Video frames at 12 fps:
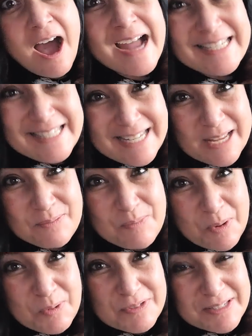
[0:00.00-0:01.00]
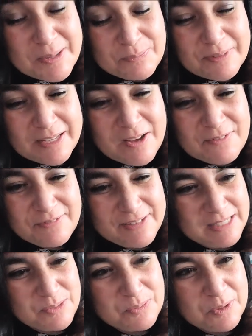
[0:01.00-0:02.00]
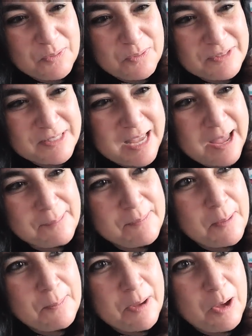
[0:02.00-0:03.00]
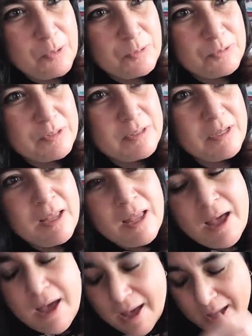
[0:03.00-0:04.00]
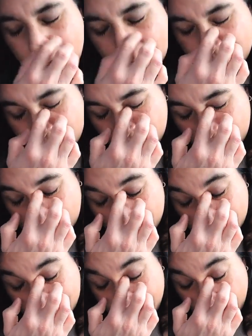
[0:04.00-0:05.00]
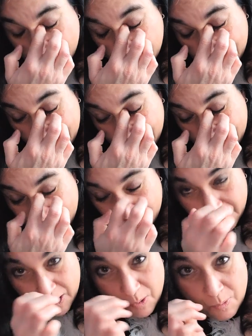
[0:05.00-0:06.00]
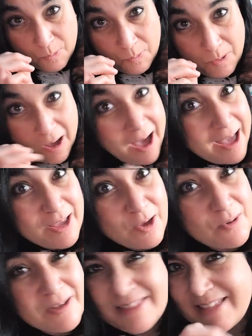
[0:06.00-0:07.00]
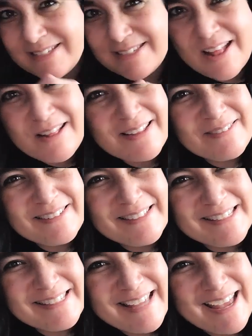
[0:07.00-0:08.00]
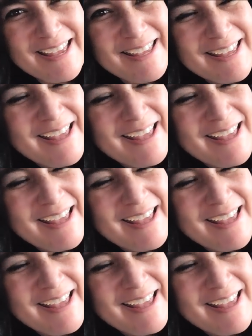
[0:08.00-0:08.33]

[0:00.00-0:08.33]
I did post something on Facebook one time about what's happening in Ohio, and that's all I'm gonna say.